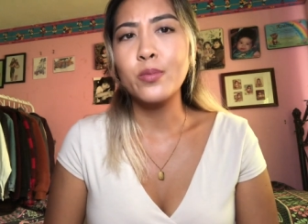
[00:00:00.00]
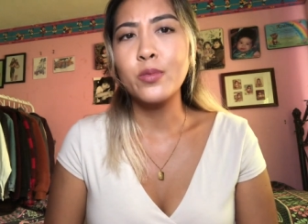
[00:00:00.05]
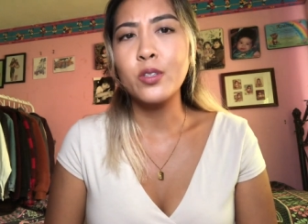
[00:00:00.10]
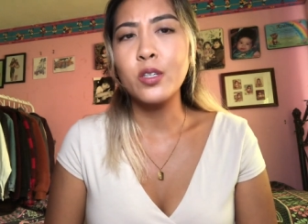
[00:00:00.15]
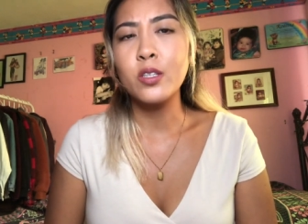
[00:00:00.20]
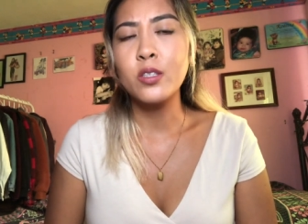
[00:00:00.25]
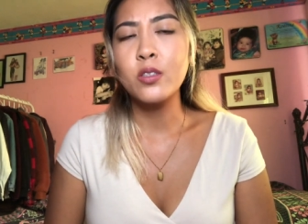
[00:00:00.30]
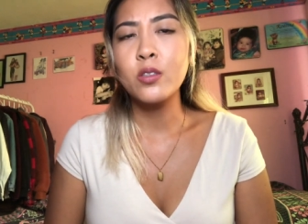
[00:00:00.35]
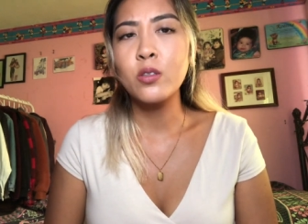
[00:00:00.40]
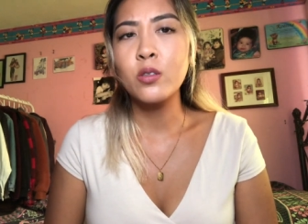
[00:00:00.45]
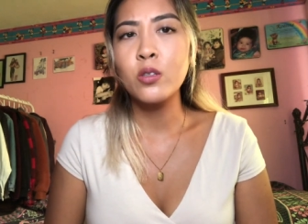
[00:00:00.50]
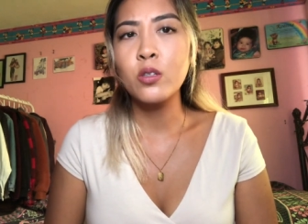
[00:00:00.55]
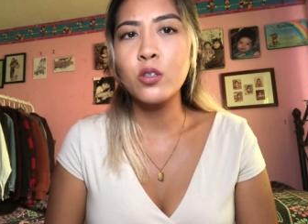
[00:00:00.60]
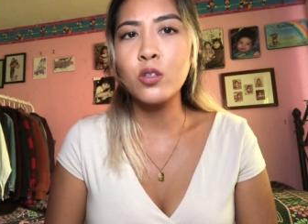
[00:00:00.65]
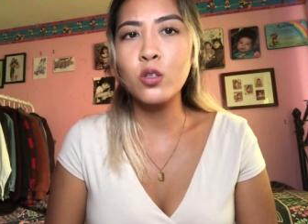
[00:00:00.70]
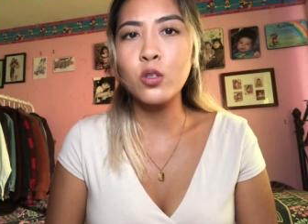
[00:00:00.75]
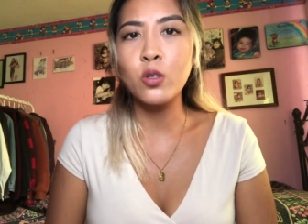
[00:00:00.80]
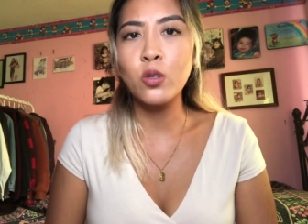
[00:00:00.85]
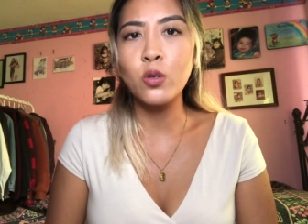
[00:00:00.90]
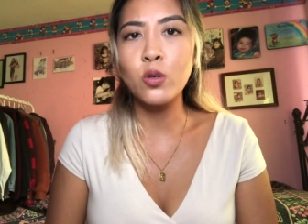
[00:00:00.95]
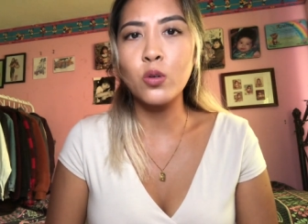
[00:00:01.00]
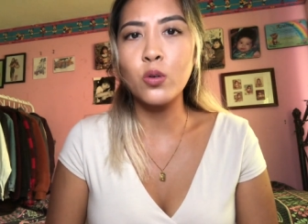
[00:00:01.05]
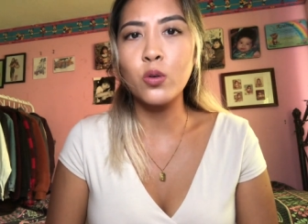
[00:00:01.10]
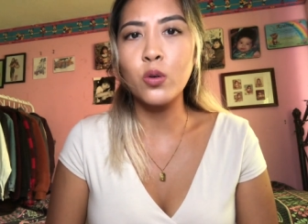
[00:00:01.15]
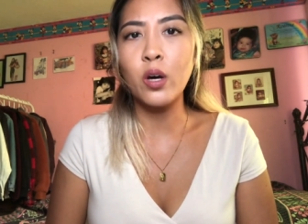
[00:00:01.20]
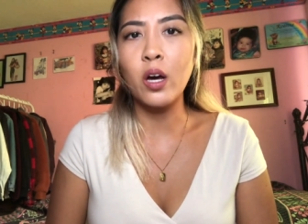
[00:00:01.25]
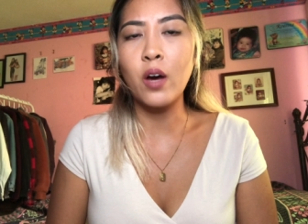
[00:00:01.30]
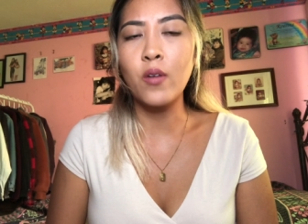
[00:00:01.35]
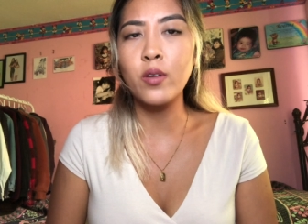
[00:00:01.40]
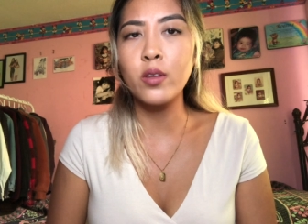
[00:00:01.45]
just to
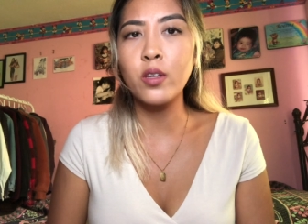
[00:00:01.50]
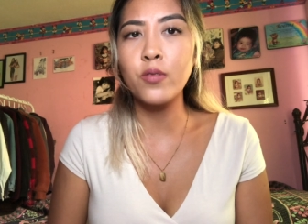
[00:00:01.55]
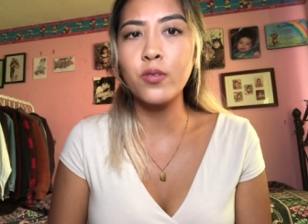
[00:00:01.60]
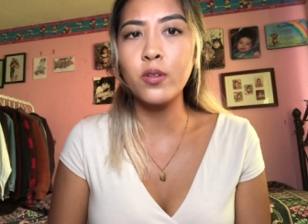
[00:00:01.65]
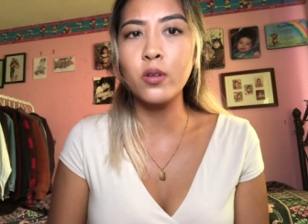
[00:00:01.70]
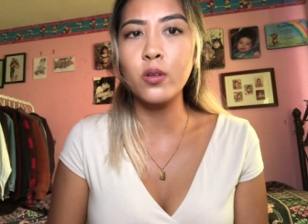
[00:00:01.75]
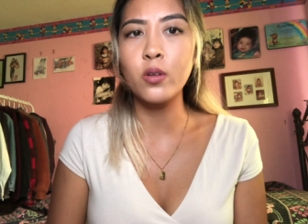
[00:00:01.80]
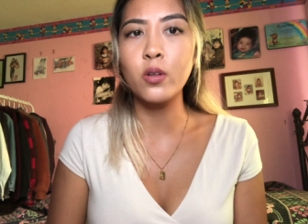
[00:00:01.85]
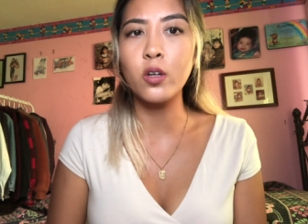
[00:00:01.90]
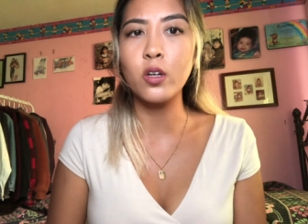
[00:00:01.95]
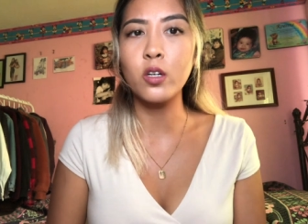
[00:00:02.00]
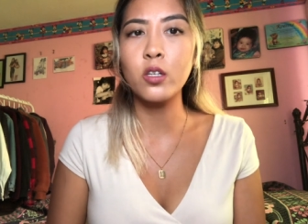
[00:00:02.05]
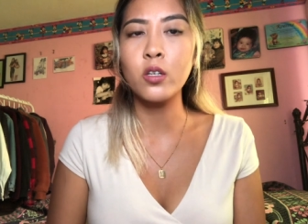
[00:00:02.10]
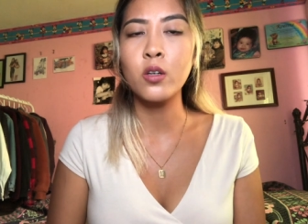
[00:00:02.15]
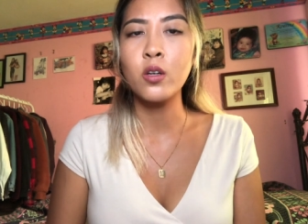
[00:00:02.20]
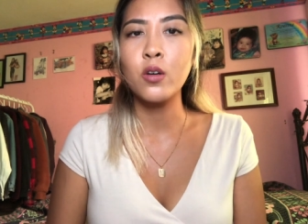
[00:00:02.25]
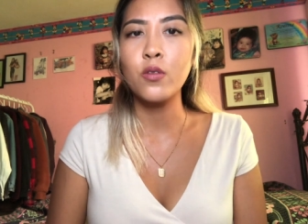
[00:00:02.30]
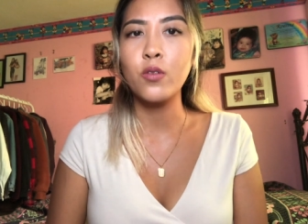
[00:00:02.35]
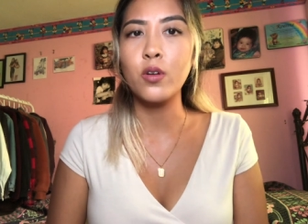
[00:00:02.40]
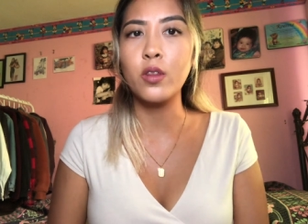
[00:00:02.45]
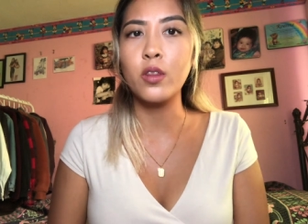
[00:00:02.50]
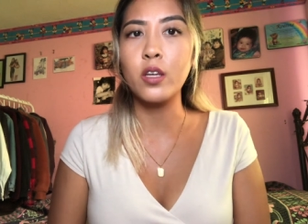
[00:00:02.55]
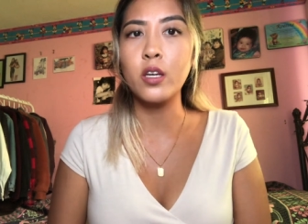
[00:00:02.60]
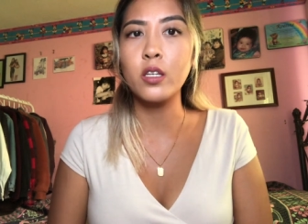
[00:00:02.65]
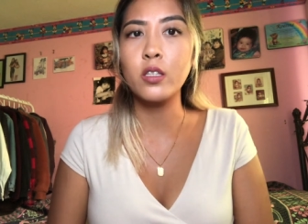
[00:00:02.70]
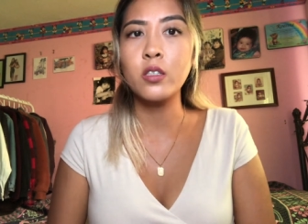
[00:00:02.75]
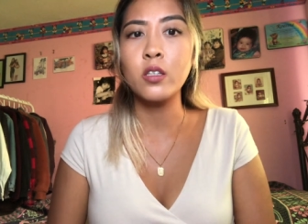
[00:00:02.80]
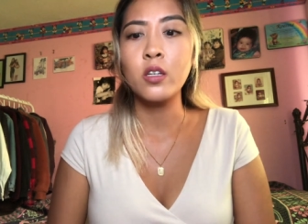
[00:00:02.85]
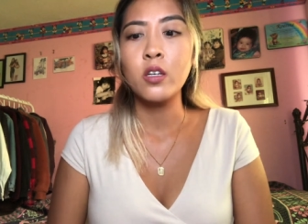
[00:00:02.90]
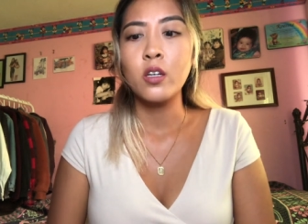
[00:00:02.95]
have a different look. For
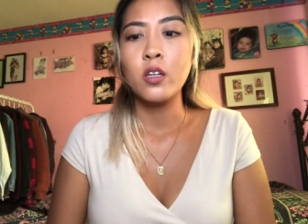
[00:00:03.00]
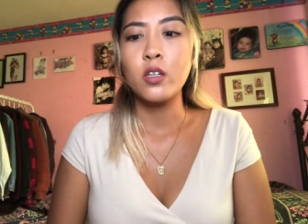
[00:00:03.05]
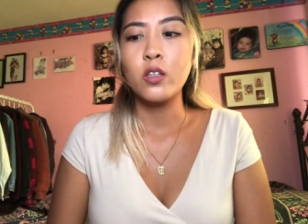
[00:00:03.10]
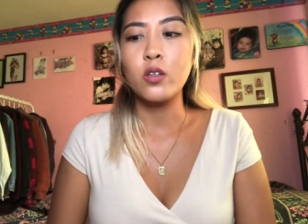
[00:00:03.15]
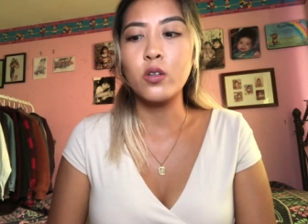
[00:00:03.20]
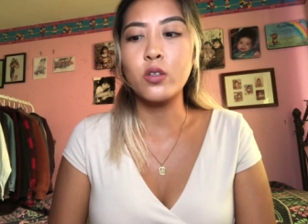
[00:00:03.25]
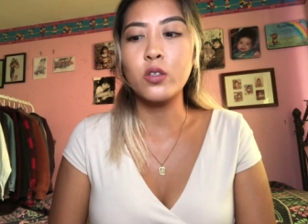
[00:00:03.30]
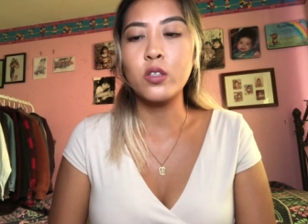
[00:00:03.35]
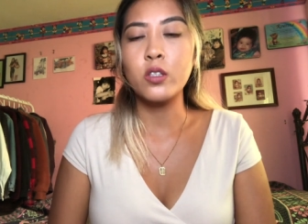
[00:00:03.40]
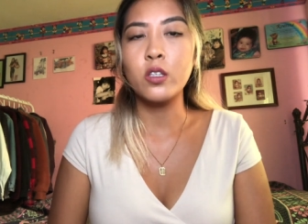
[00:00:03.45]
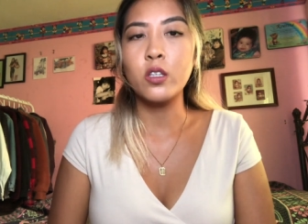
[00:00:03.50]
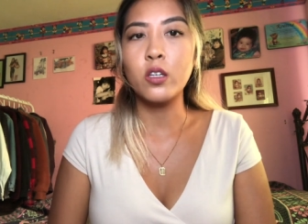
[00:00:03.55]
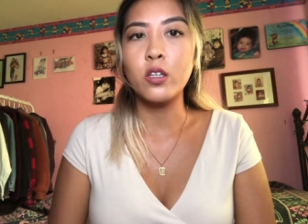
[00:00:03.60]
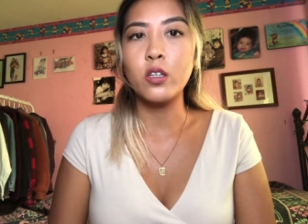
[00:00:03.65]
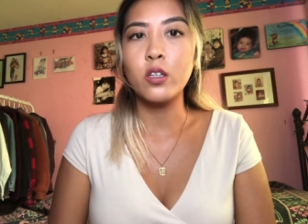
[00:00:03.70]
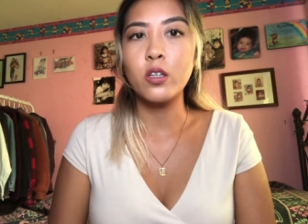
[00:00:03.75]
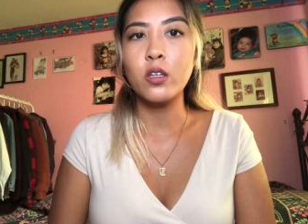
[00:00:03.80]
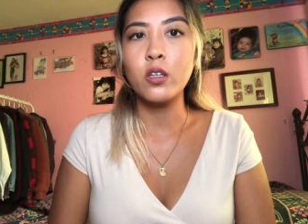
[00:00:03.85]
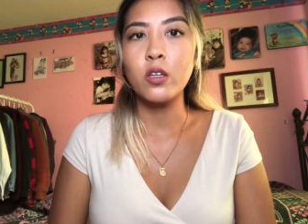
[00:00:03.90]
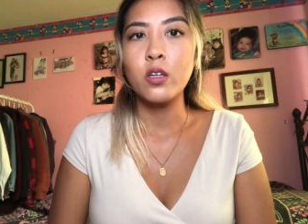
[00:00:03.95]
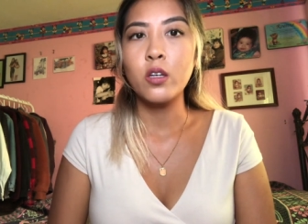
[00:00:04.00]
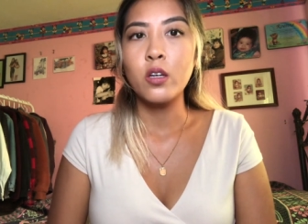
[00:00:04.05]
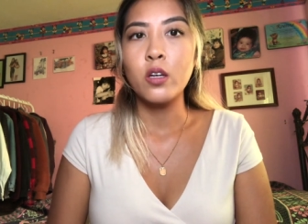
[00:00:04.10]
this, you'll still